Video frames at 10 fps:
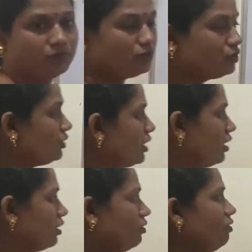So they
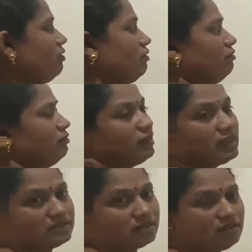are called
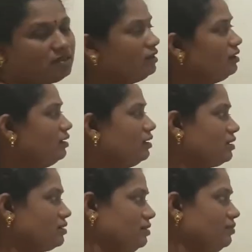vasa
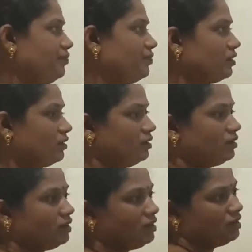recta.
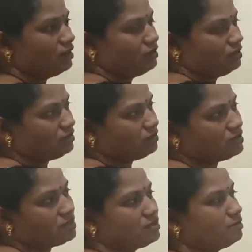Okay, so
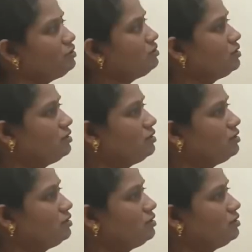this is about